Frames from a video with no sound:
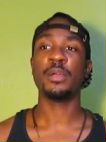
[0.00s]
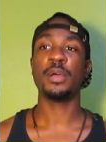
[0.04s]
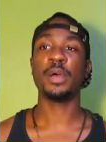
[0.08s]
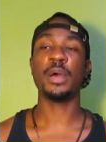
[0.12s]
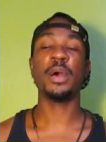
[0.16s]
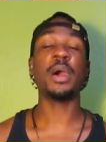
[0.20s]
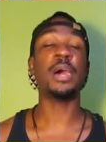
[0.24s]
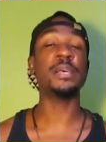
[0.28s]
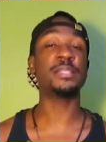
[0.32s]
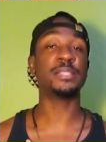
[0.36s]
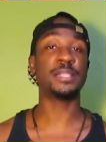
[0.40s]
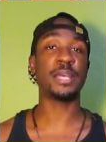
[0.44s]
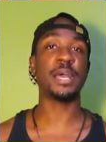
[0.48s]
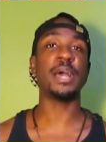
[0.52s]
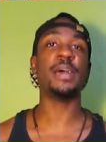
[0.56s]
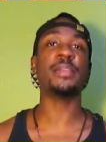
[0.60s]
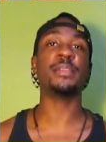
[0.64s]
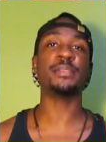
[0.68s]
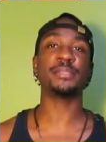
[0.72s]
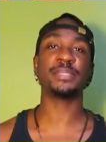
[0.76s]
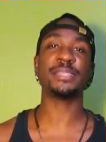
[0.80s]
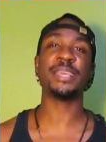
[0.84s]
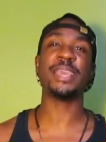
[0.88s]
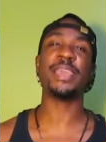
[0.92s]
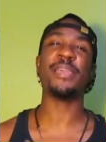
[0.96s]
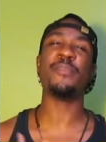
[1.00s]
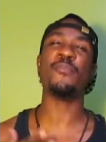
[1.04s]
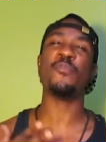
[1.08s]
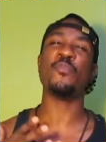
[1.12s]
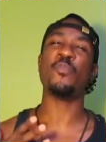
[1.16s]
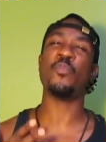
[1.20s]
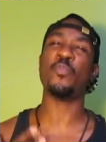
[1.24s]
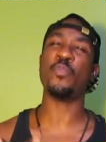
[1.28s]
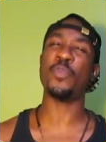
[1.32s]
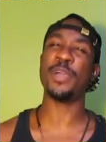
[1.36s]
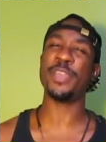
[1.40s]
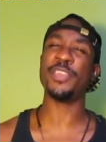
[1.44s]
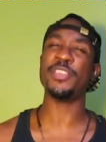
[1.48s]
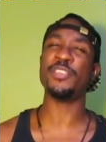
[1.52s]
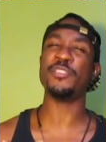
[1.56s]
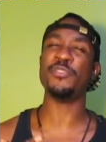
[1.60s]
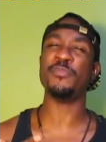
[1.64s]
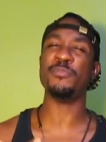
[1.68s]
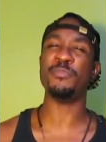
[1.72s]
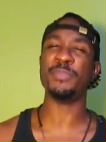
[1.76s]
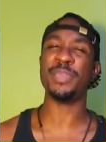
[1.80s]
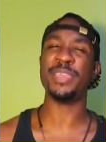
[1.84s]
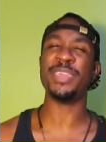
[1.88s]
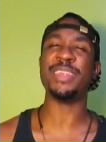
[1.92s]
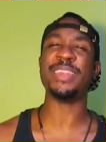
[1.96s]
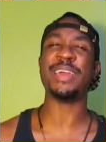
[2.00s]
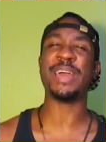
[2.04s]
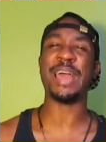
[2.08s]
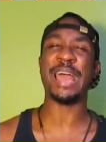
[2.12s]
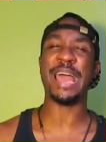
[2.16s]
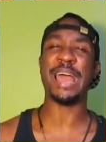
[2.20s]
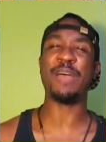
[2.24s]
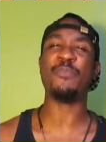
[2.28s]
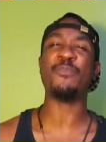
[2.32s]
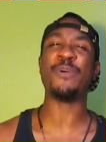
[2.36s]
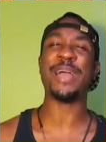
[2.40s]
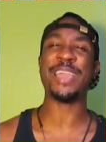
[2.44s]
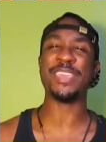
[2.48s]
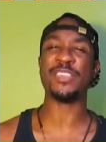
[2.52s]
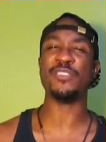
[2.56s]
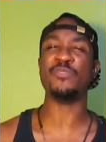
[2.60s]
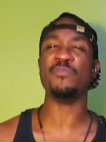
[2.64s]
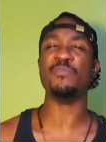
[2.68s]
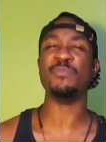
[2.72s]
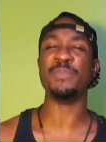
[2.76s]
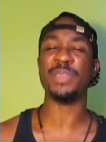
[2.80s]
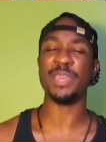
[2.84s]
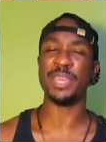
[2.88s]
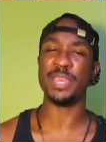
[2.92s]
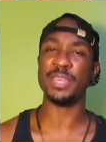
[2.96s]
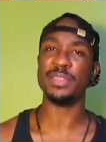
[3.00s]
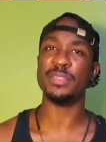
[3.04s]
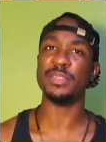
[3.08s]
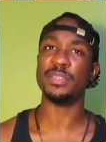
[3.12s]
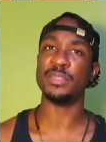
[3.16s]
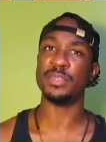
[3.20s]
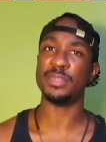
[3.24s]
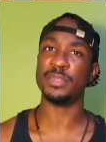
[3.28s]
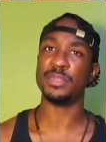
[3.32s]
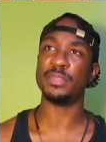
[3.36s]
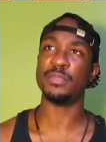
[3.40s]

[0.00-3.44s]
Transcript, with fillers: us to understand what you mean or how, why you mean